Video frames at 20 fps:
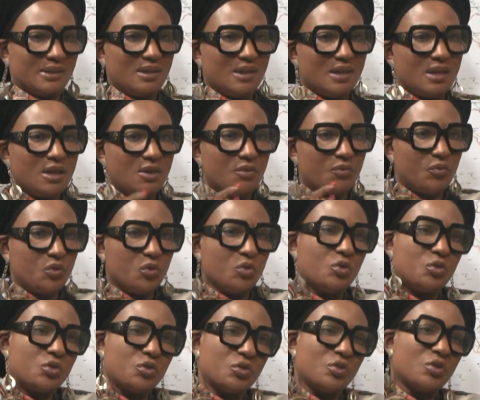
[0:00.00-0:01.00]
if you
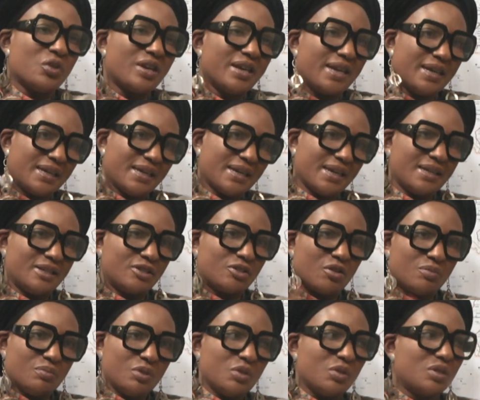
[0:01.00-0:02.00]
do not engage
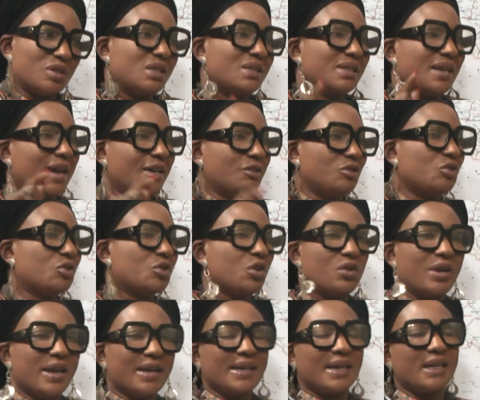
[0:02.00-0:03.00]
communities and you don't
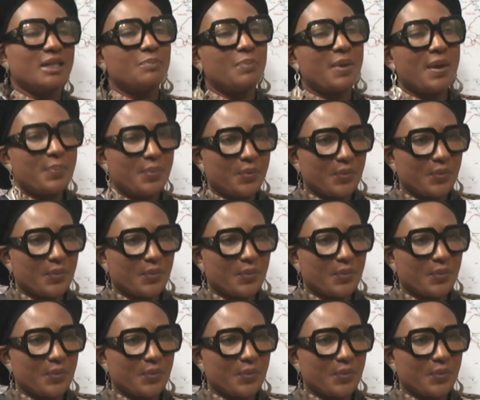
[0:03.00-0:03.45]
engage people?